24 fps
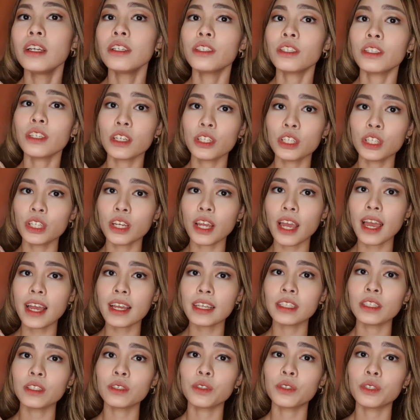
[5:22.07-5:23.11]
such
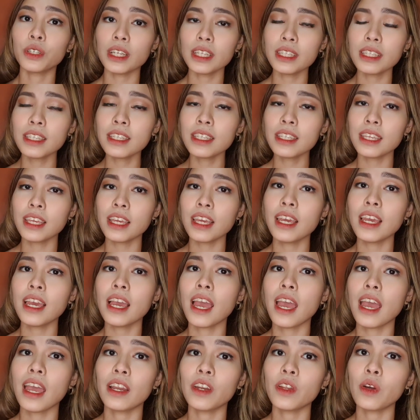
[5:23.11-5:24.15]
as green tea
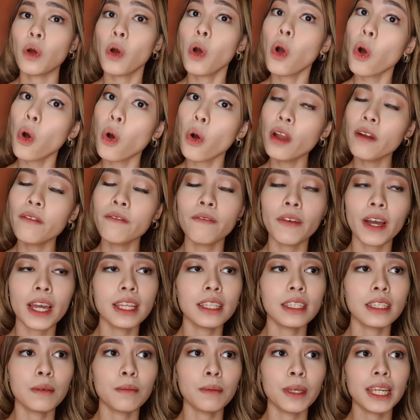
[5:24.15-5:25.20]
and or
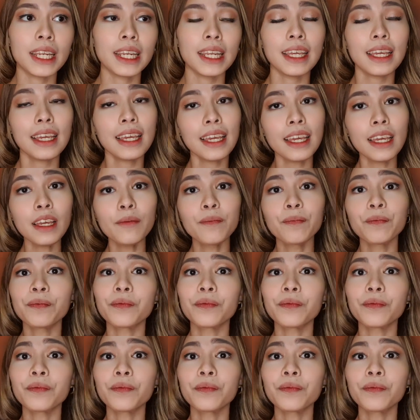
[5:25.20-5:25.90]
vitamin E.